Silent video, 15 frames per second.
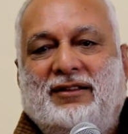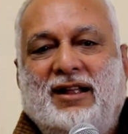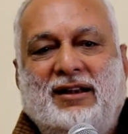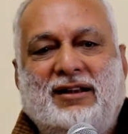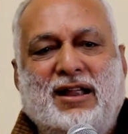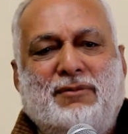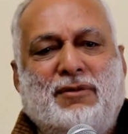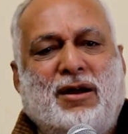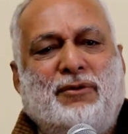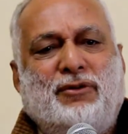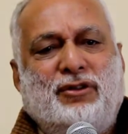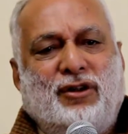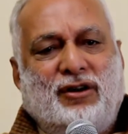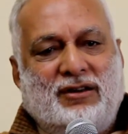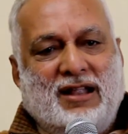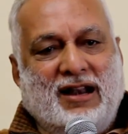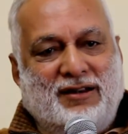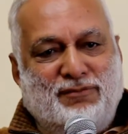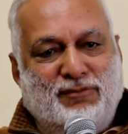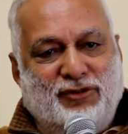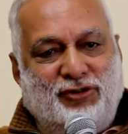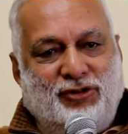That time I was not
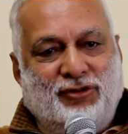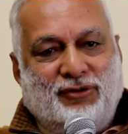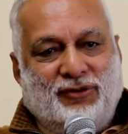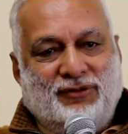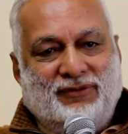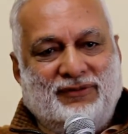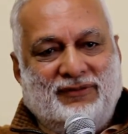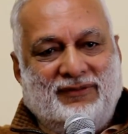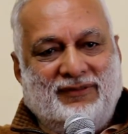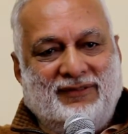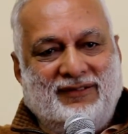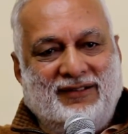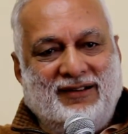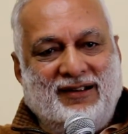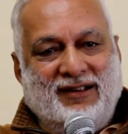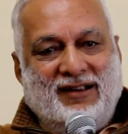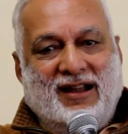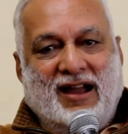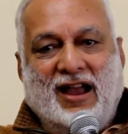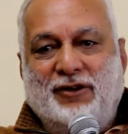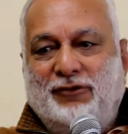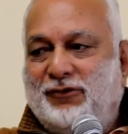that mature.
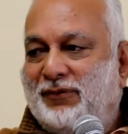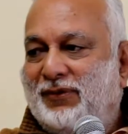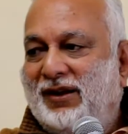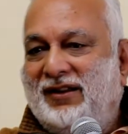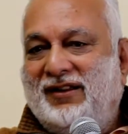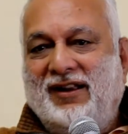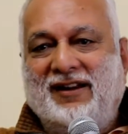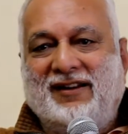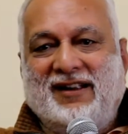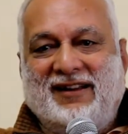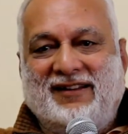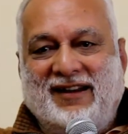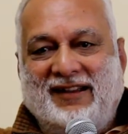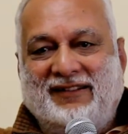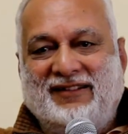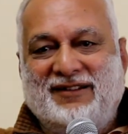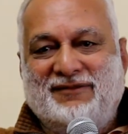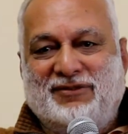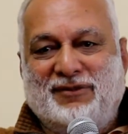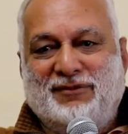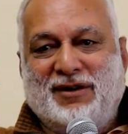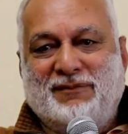I used to feel great
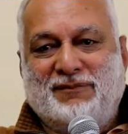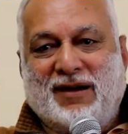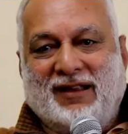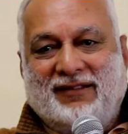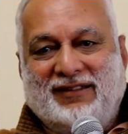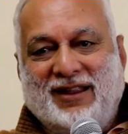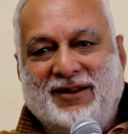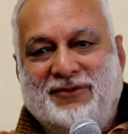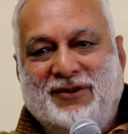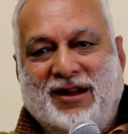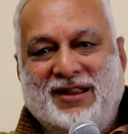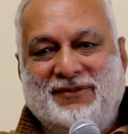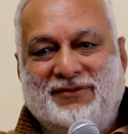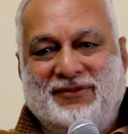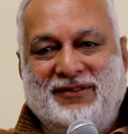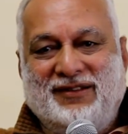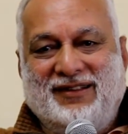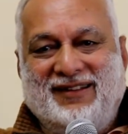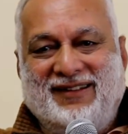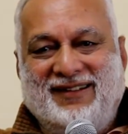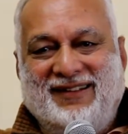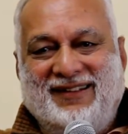attraction for my past life wife.
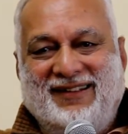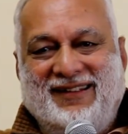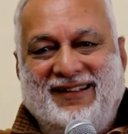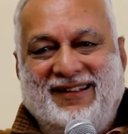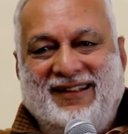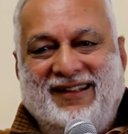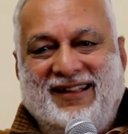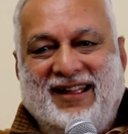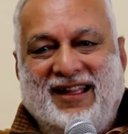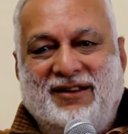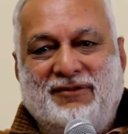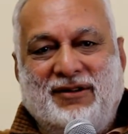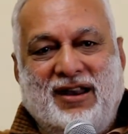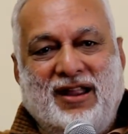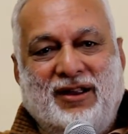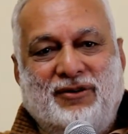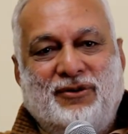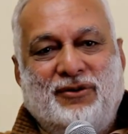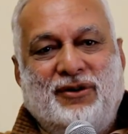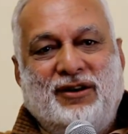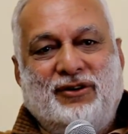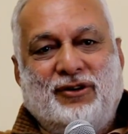And when I
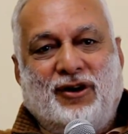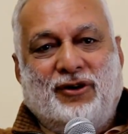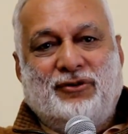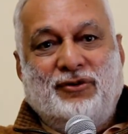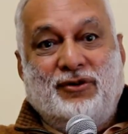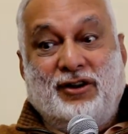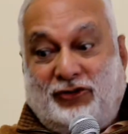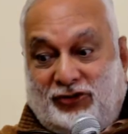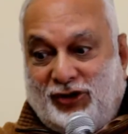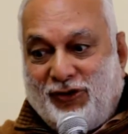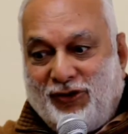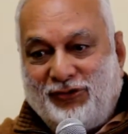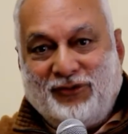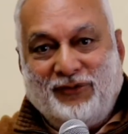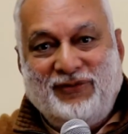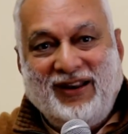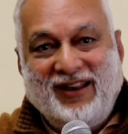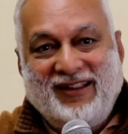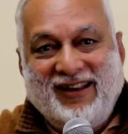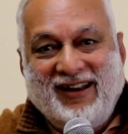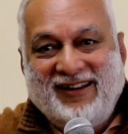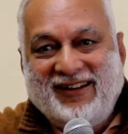go and talk to her, she also
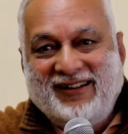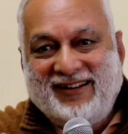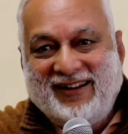feels great